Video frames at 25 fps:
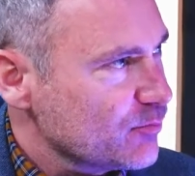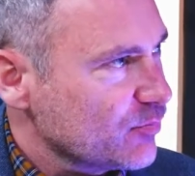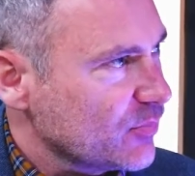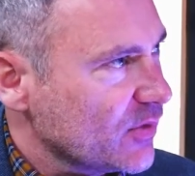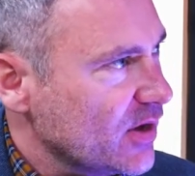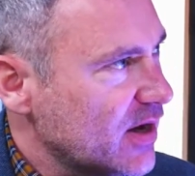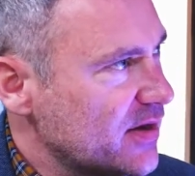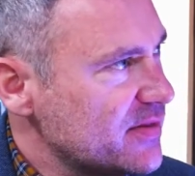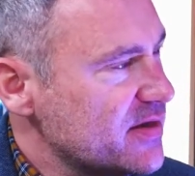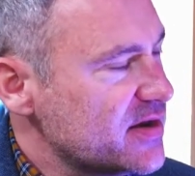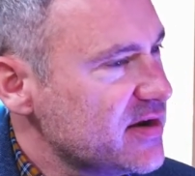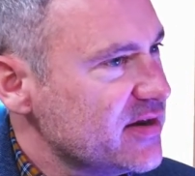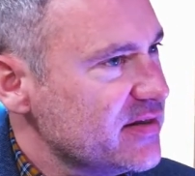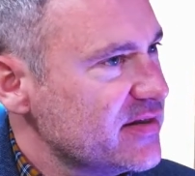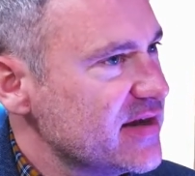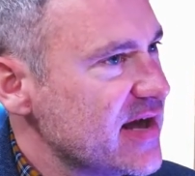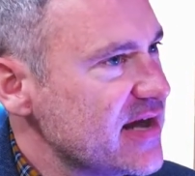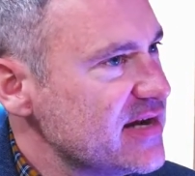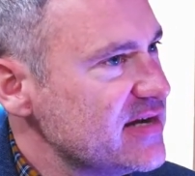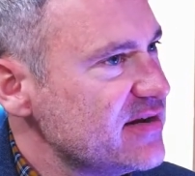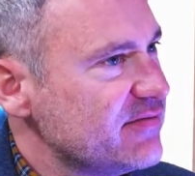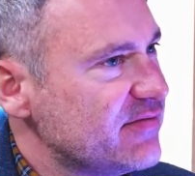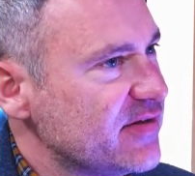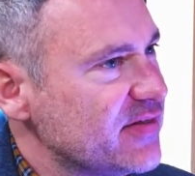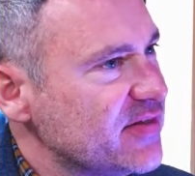and then at the
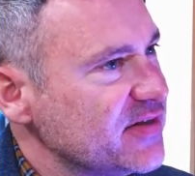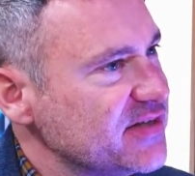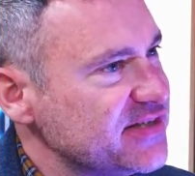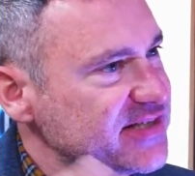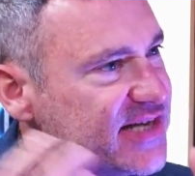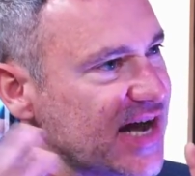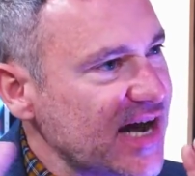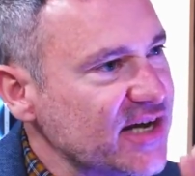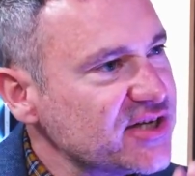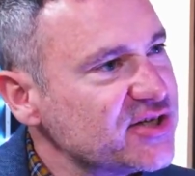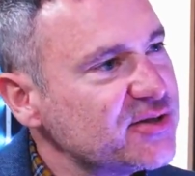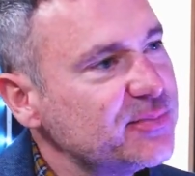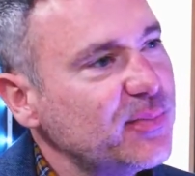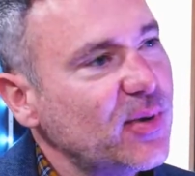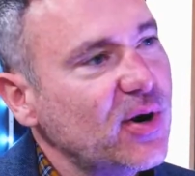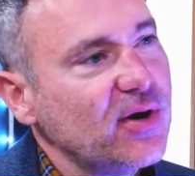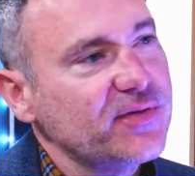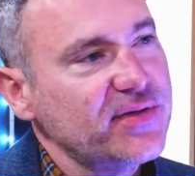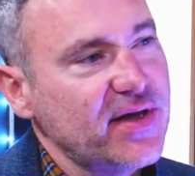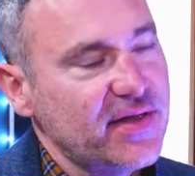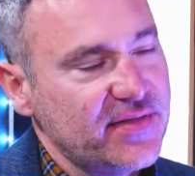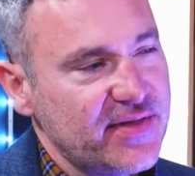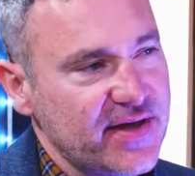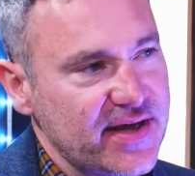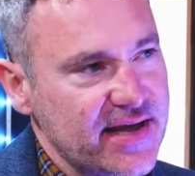end of it, the dashboard
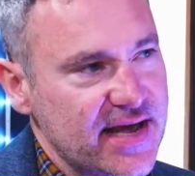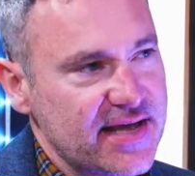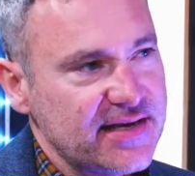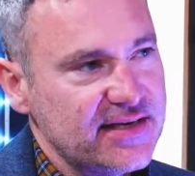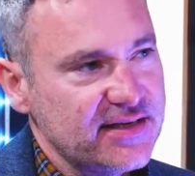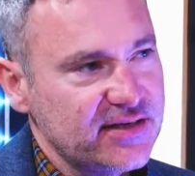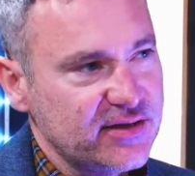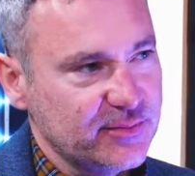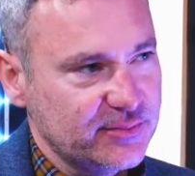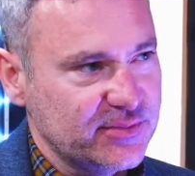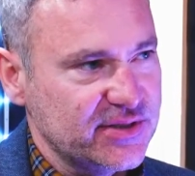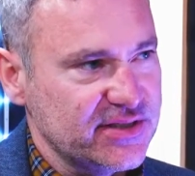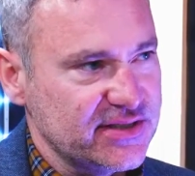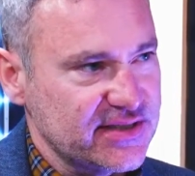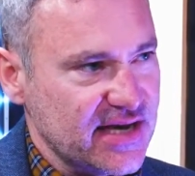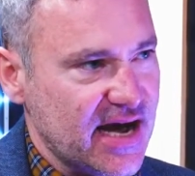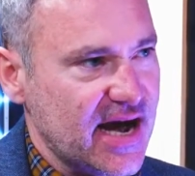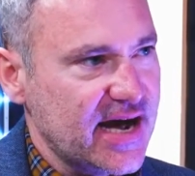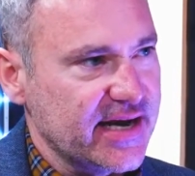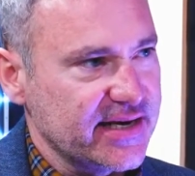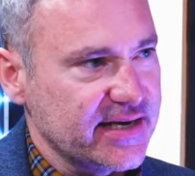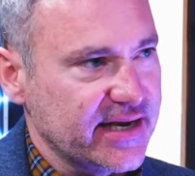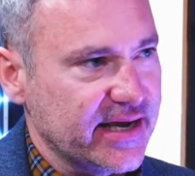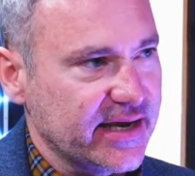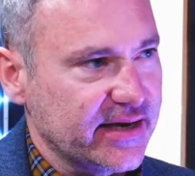that they ended up
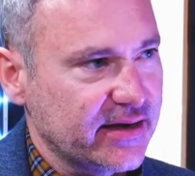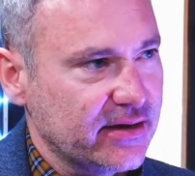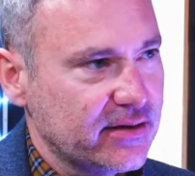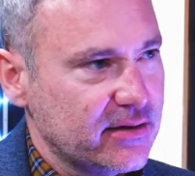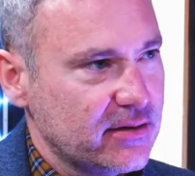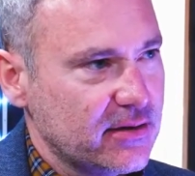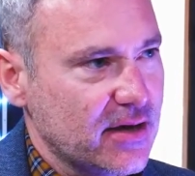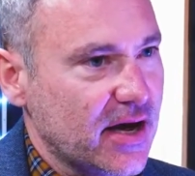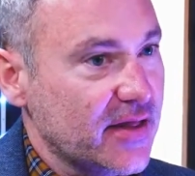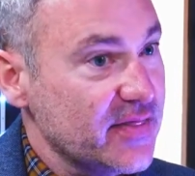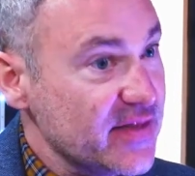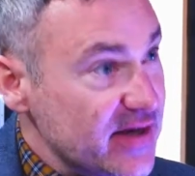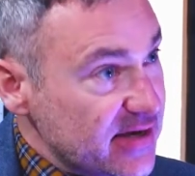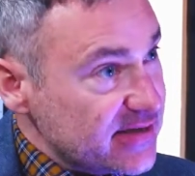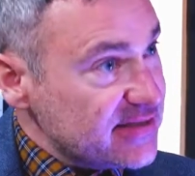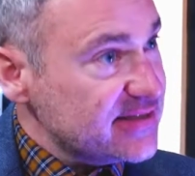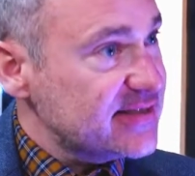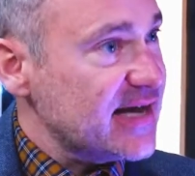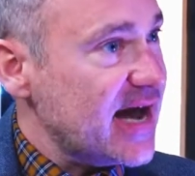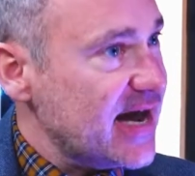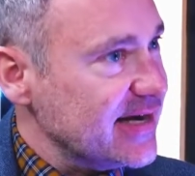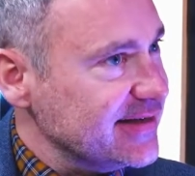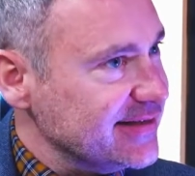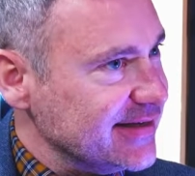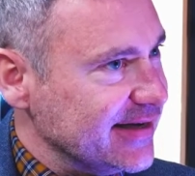designing, and they
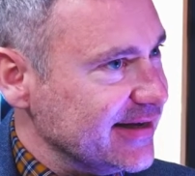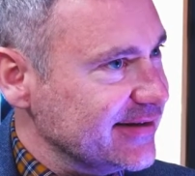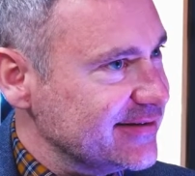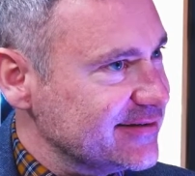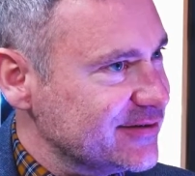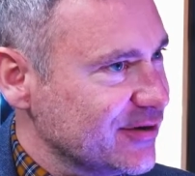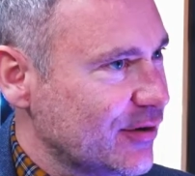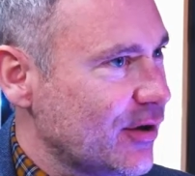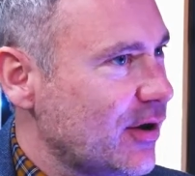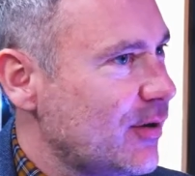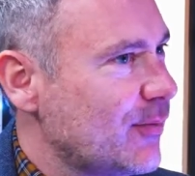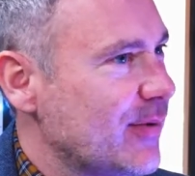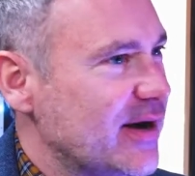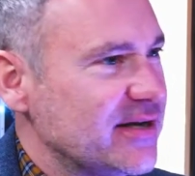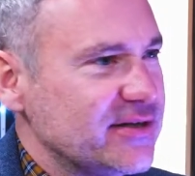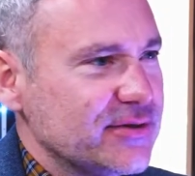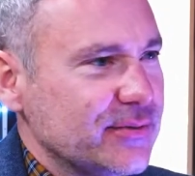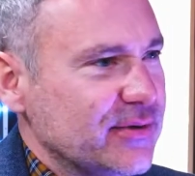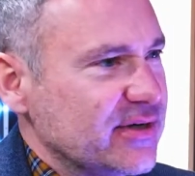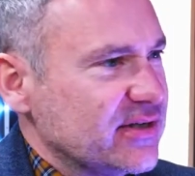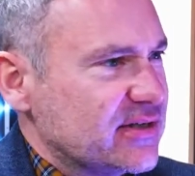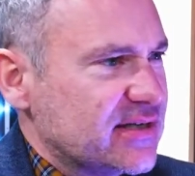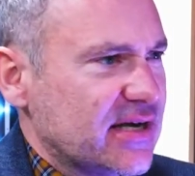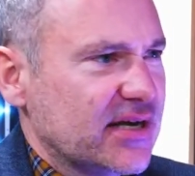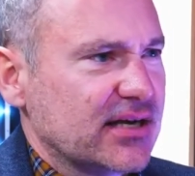designed it, so all we're
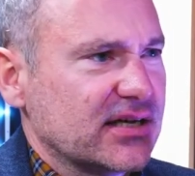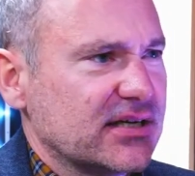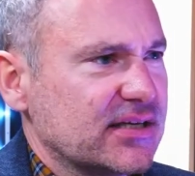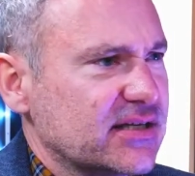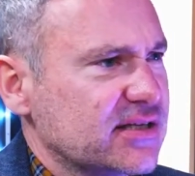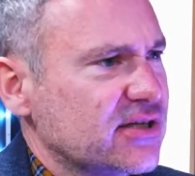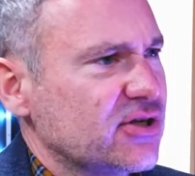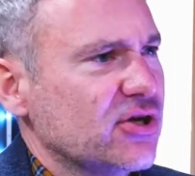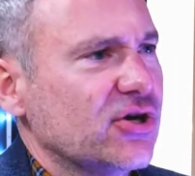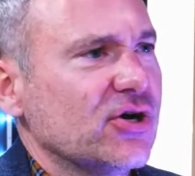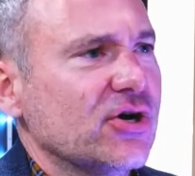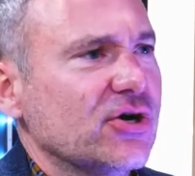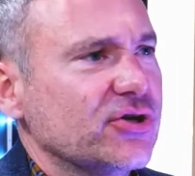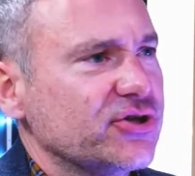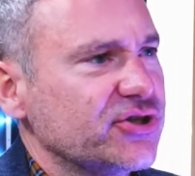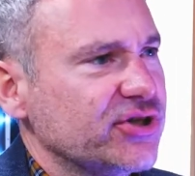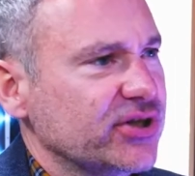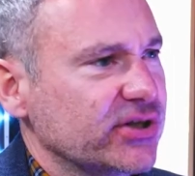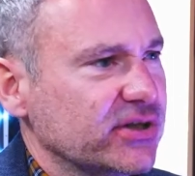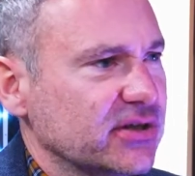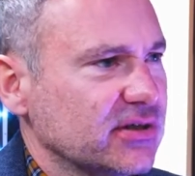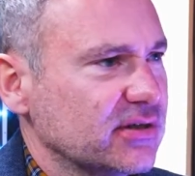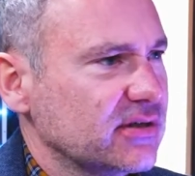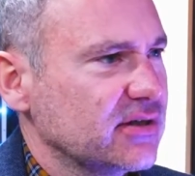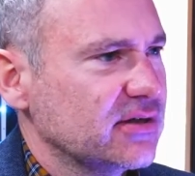doing is kind of
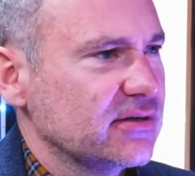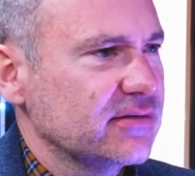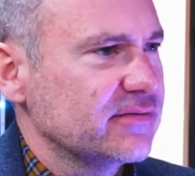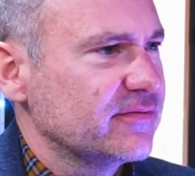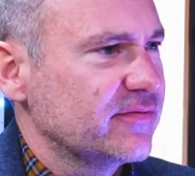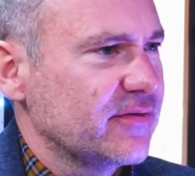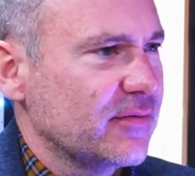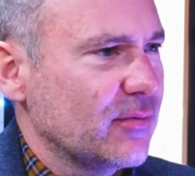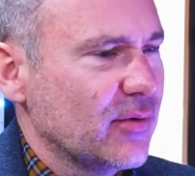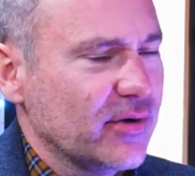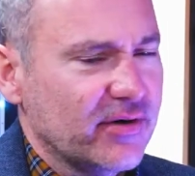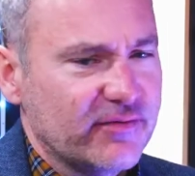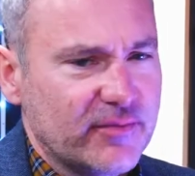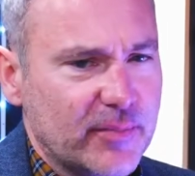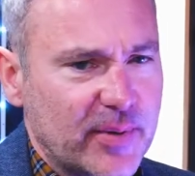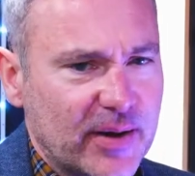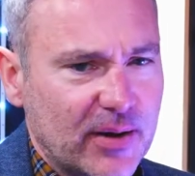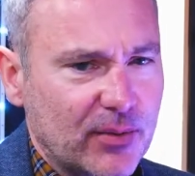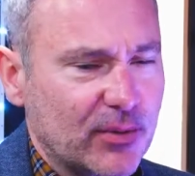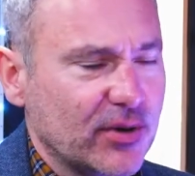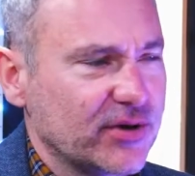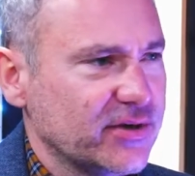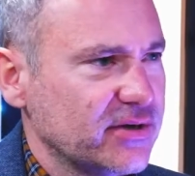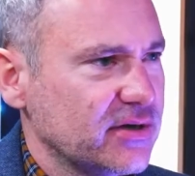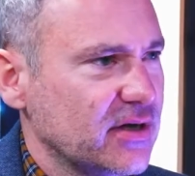coaching, and for want of a better
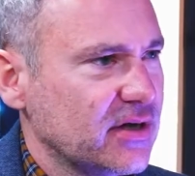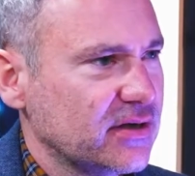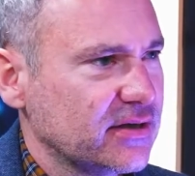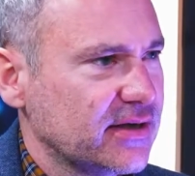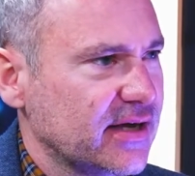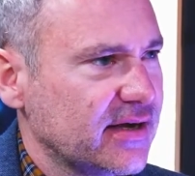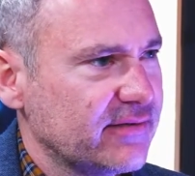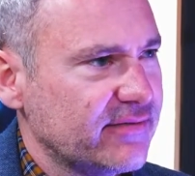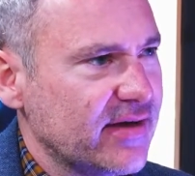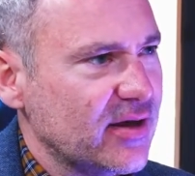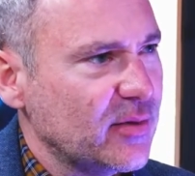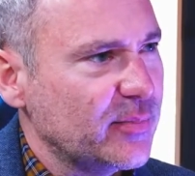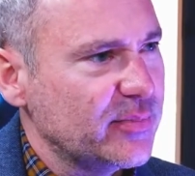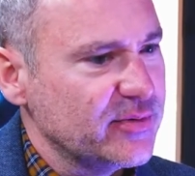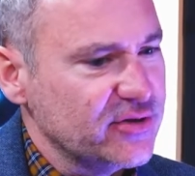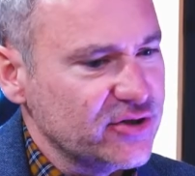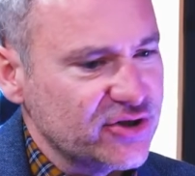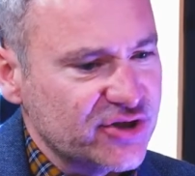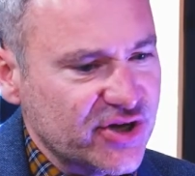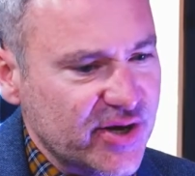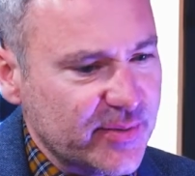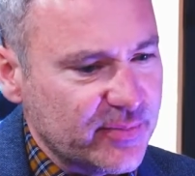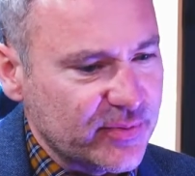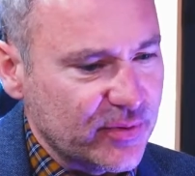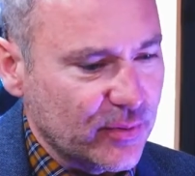word, and kind of helping
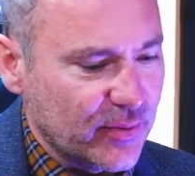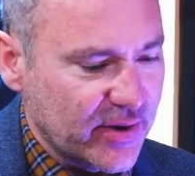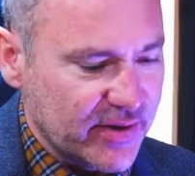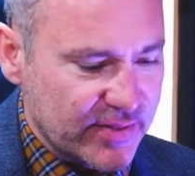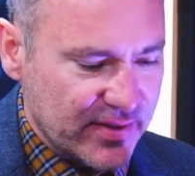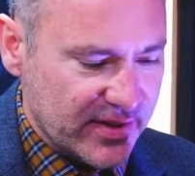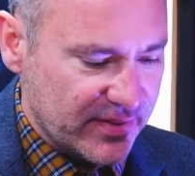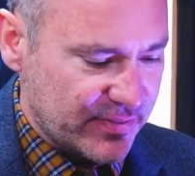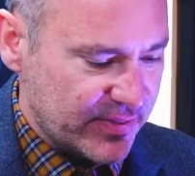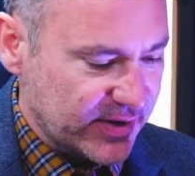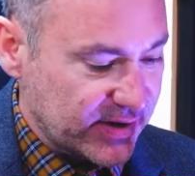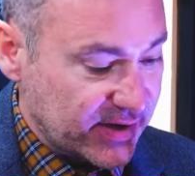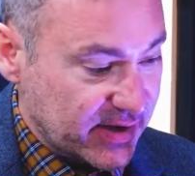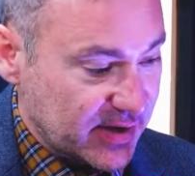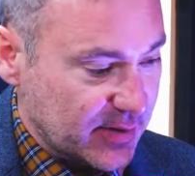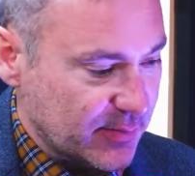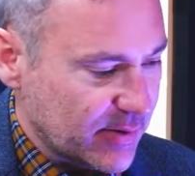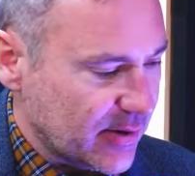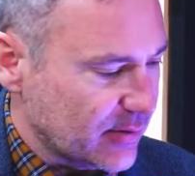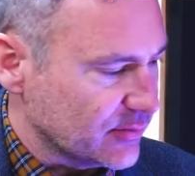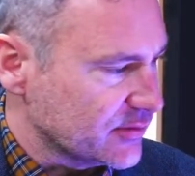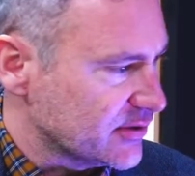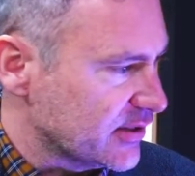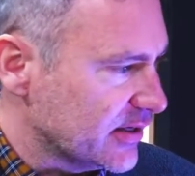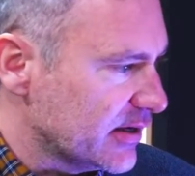shape the way they're thinking
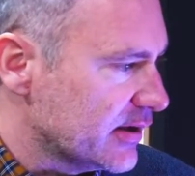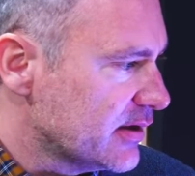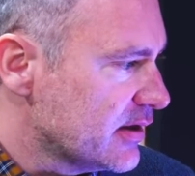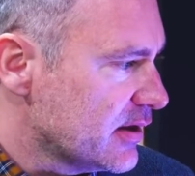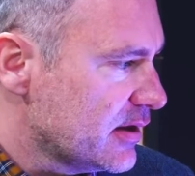about it,